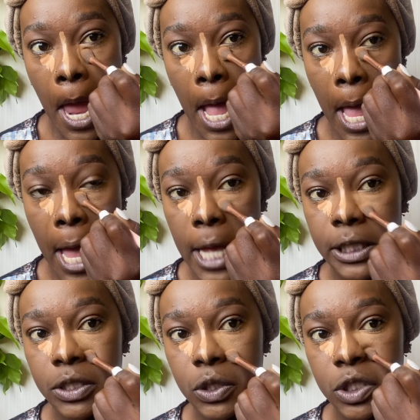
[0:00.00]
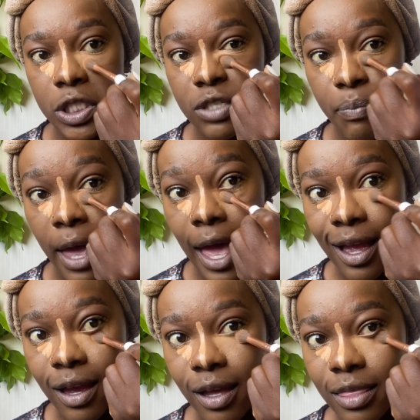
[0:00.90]
And you just pack
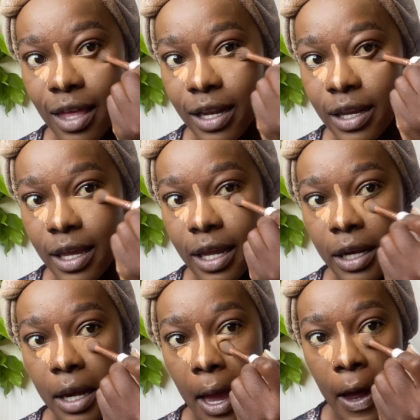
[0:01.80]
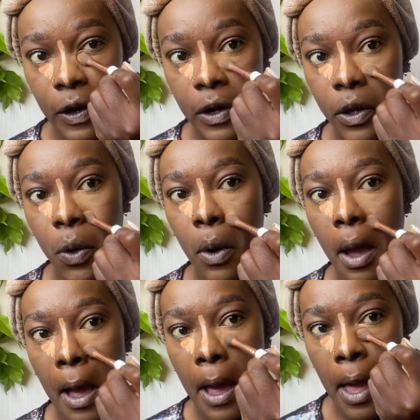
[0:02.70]
that in under your
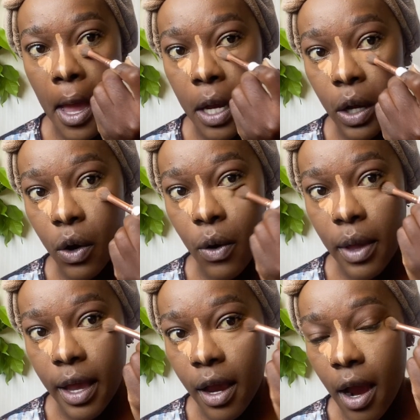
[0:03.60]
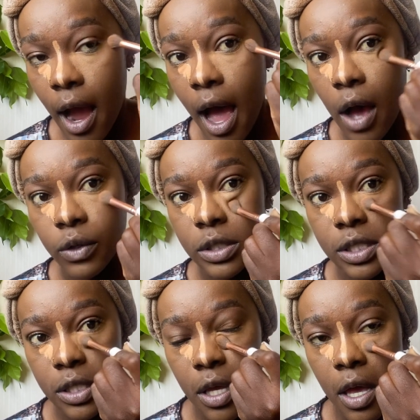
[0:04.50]
eye, going out,
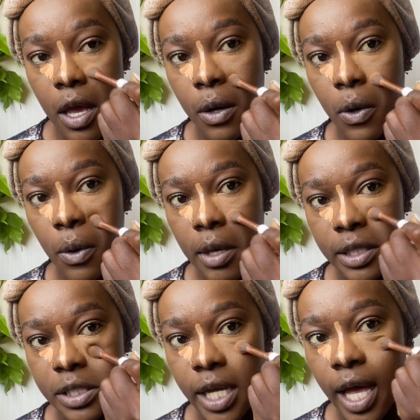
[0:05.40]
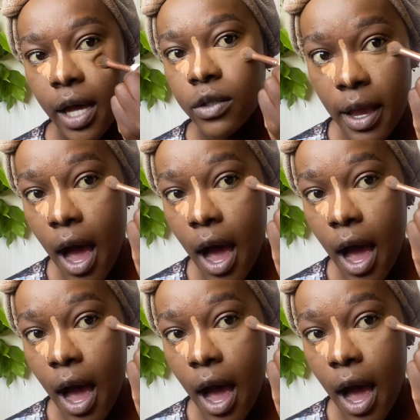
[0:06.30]
going down.